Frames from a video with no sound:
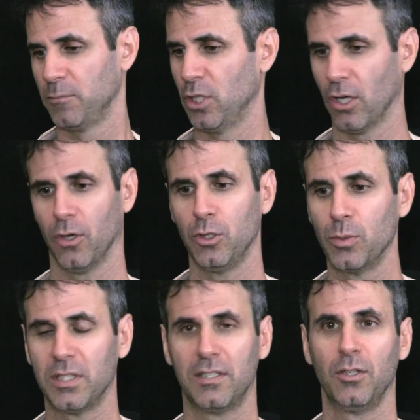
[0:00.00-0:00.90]
you know,
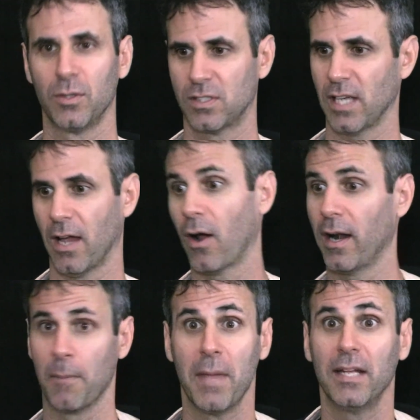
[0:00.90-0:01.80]
you would say, all
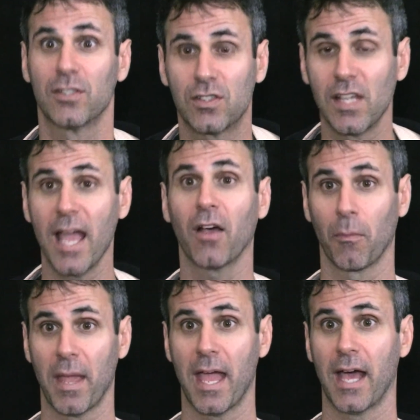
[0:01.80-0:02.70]
right, I made a
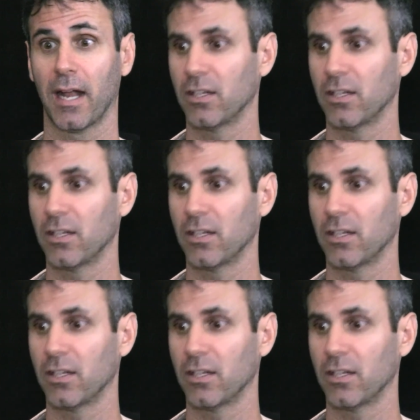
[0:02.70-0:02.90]
sale, man.